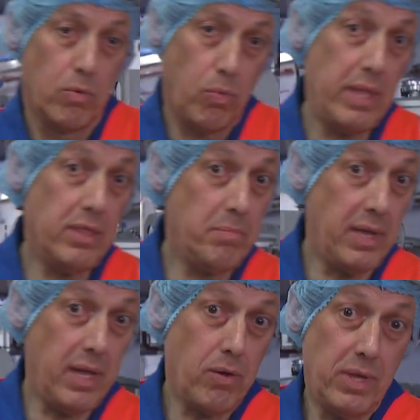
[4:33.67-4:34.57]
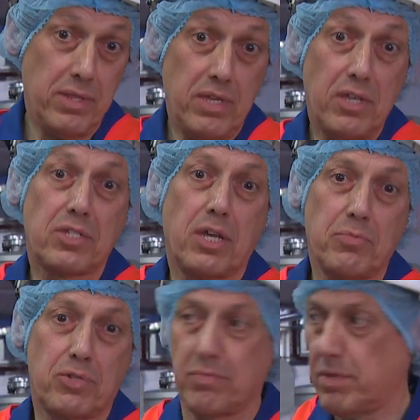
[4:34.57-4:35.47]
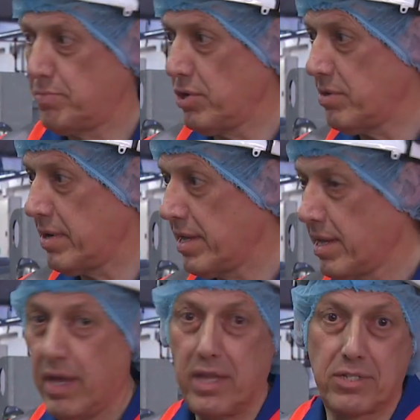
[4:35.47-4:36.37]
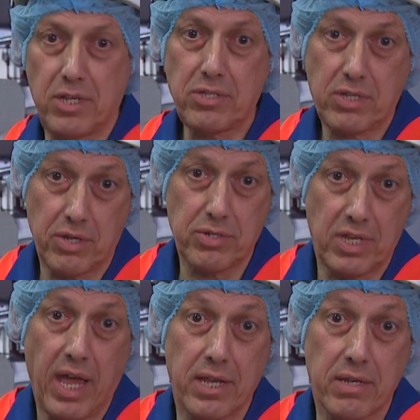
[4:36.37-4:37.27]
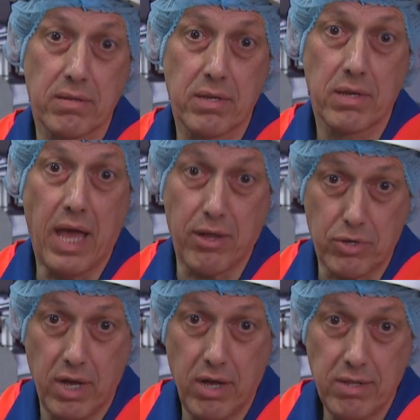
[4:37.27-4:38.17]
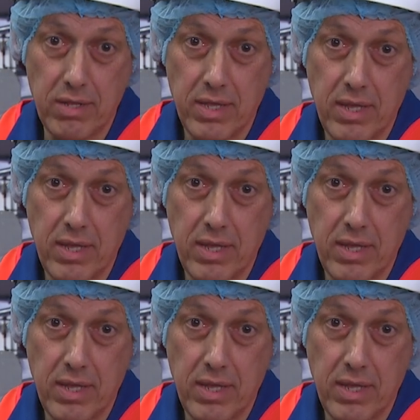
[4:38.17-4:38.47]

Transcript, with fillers: When the beer, when the yeast comes from the brewery, it does contain alcohol,